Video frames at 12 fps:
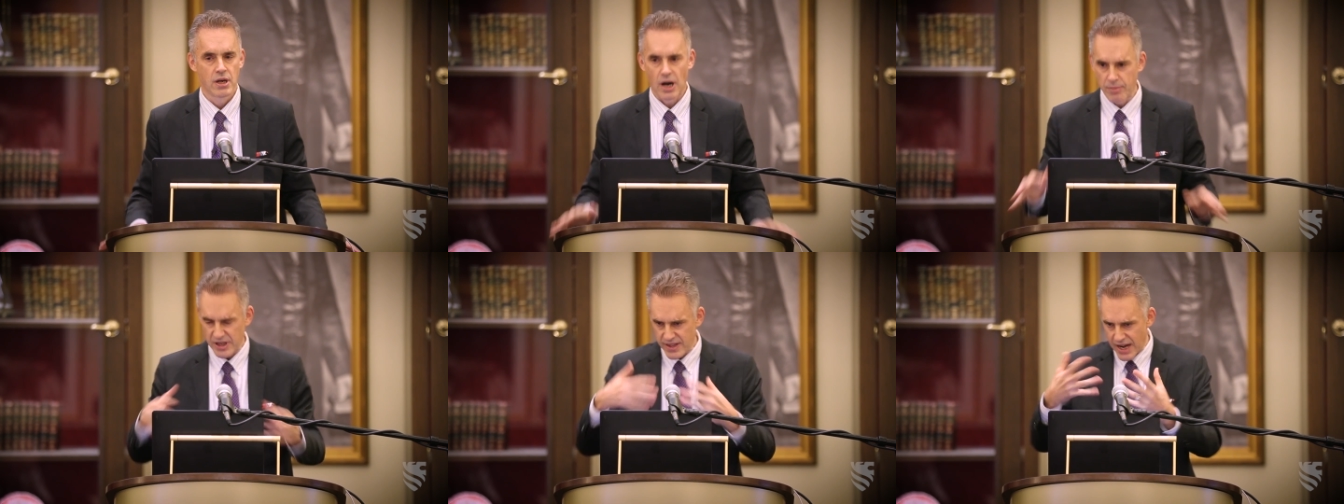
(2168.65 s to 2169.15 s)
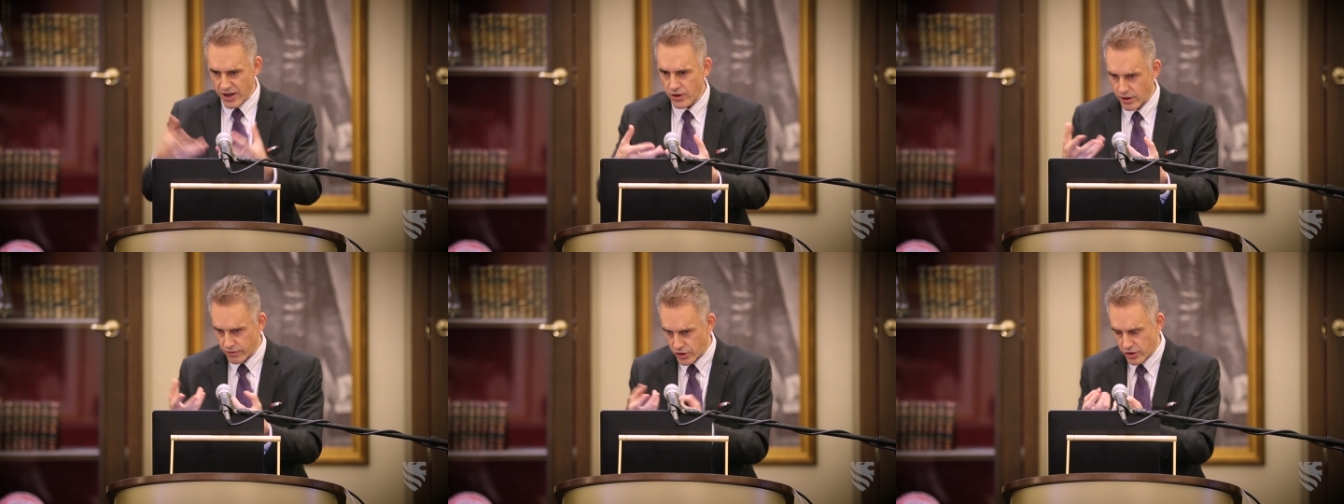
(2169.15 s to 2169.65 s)
I mean, the
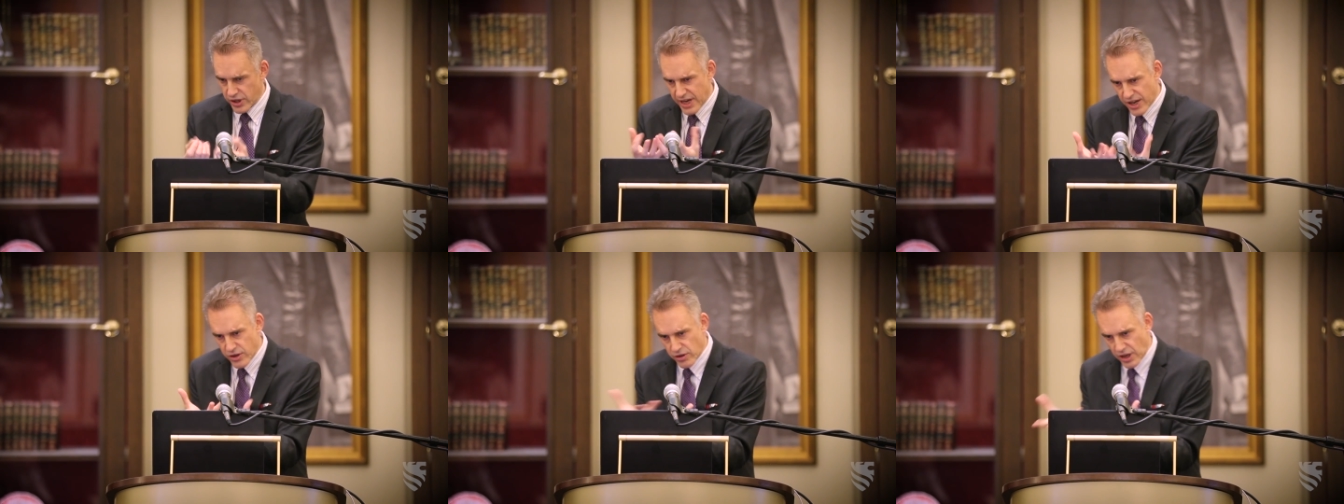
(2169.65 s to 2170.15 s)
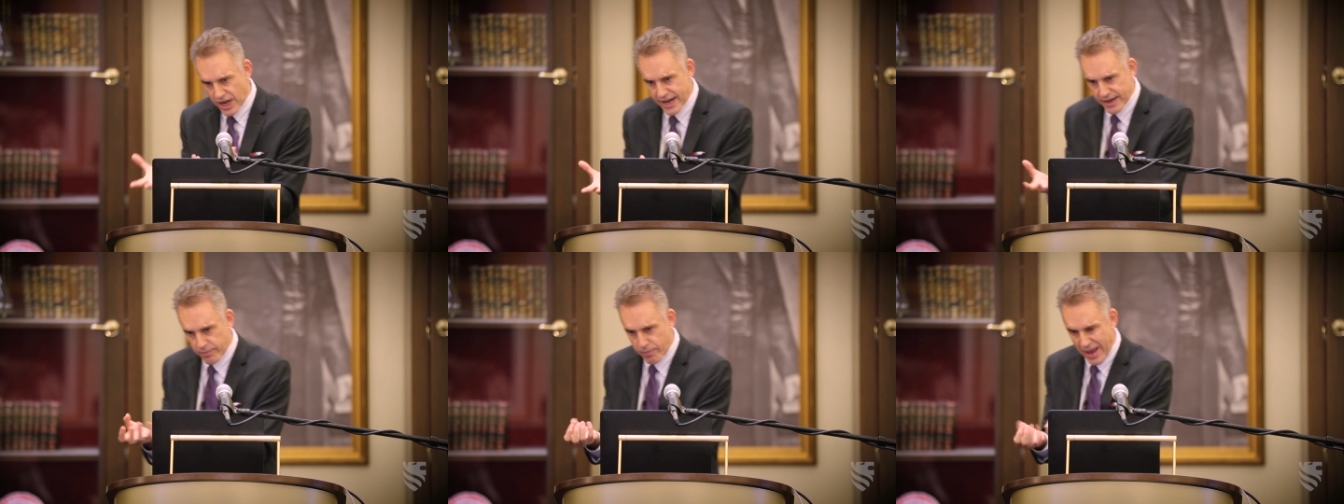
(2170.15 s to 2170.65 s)

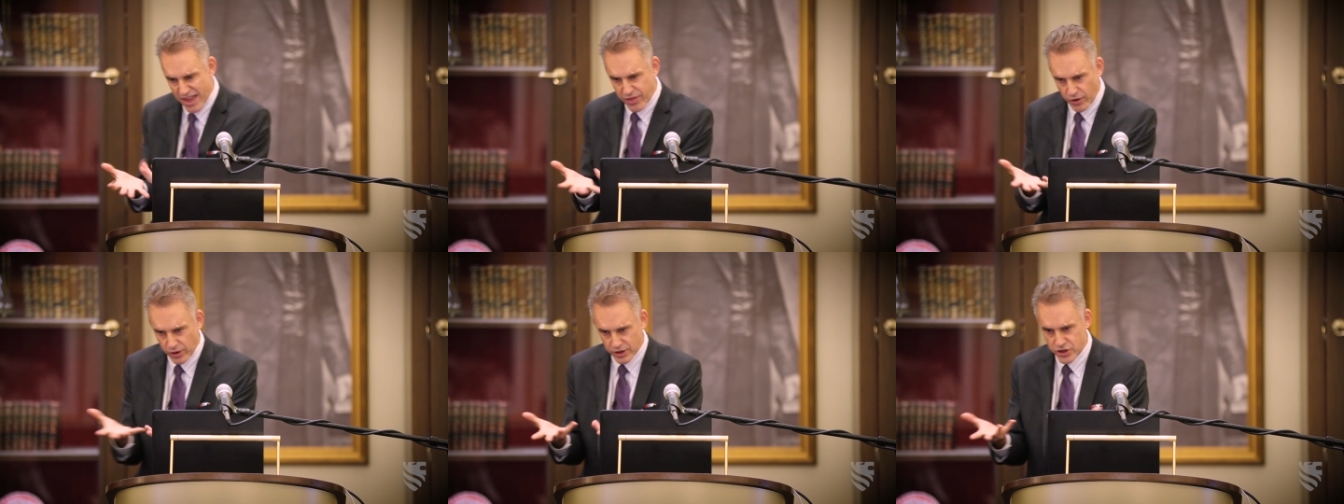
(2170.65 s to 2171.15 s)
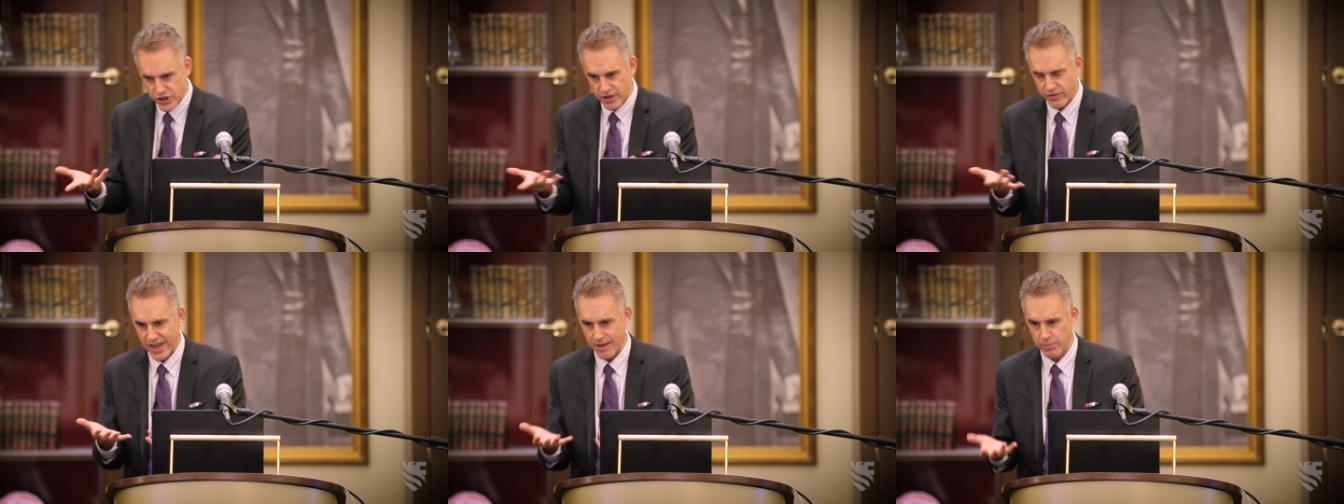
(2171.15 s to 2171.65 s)
underlying pathology
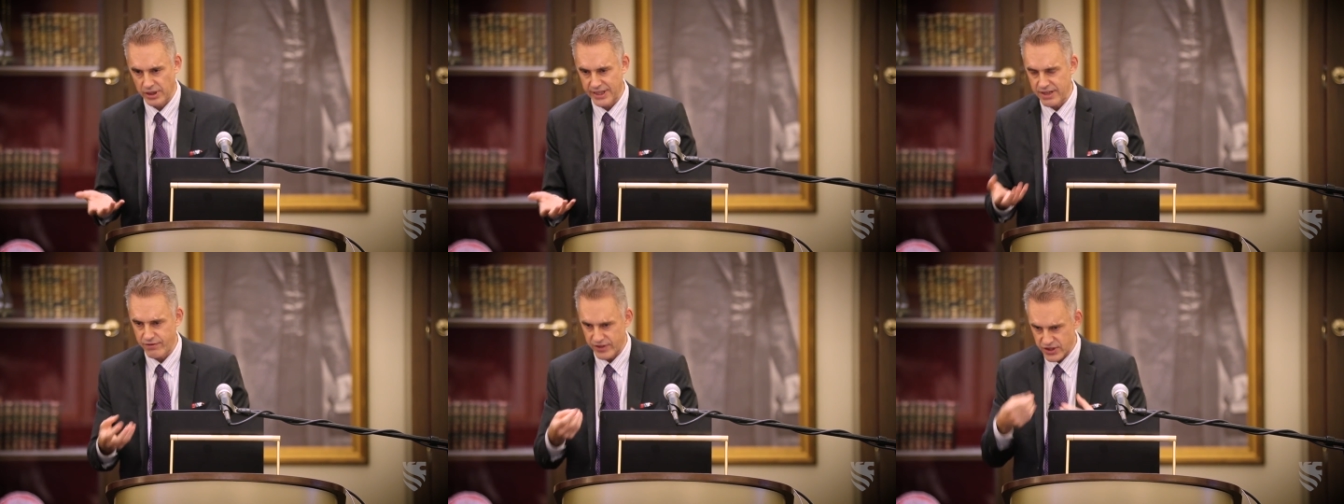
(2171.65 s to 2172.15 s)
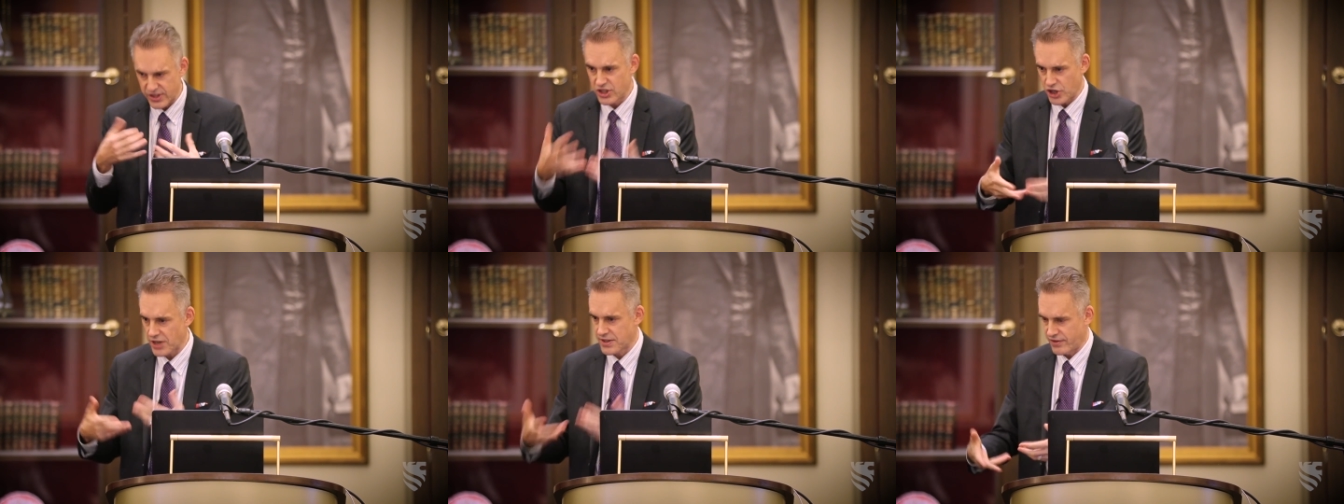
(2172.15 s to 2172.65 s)
of that belief is the
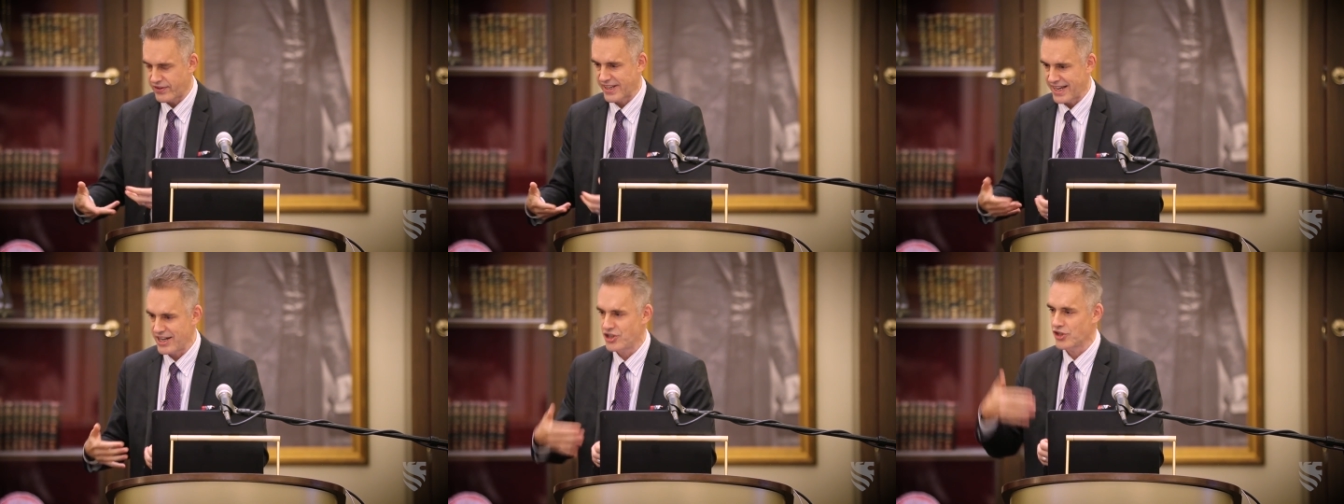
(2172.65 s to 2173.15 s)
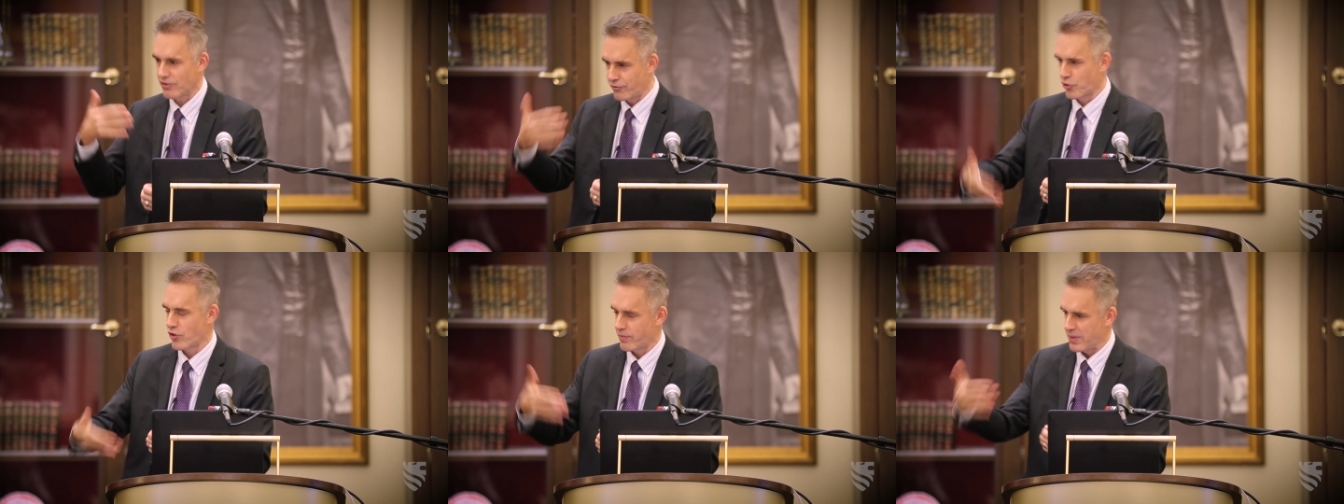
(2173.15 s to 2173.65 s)
justification
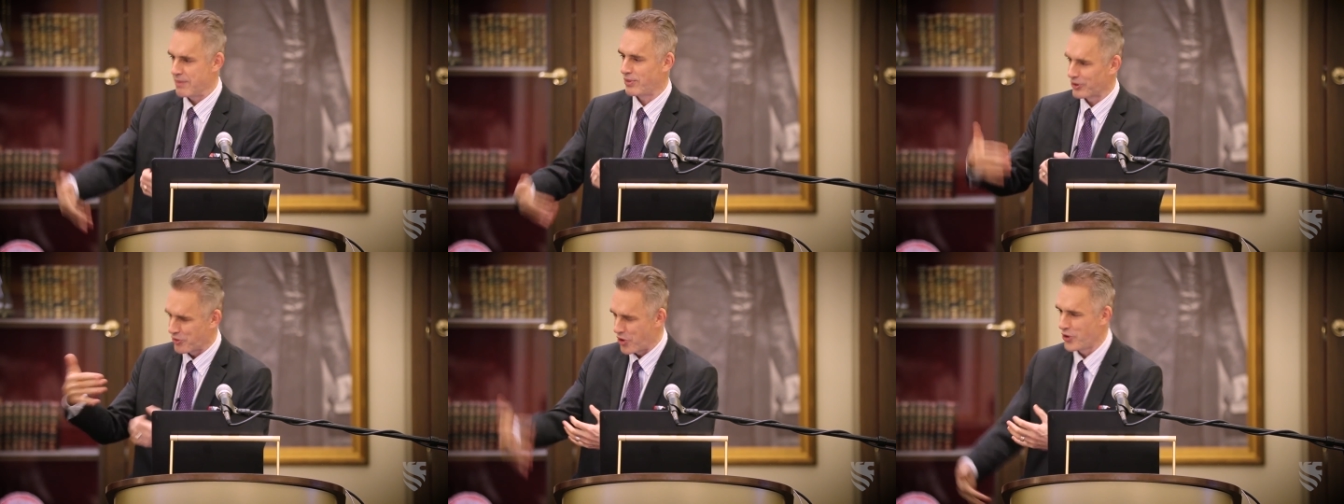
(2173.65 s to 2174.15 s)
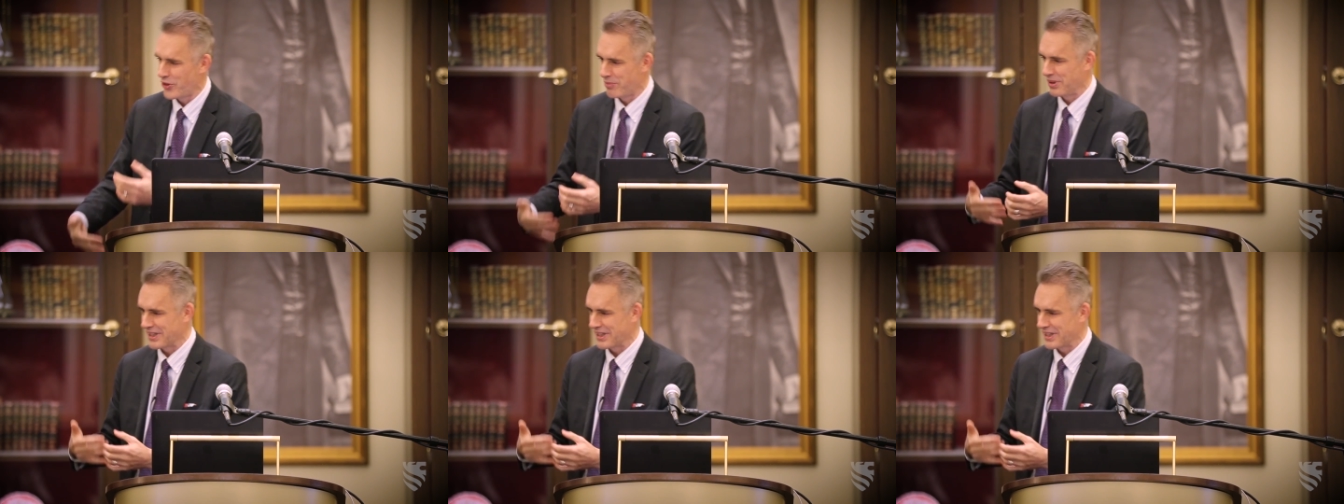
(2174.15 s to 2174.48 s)
for the people who hold the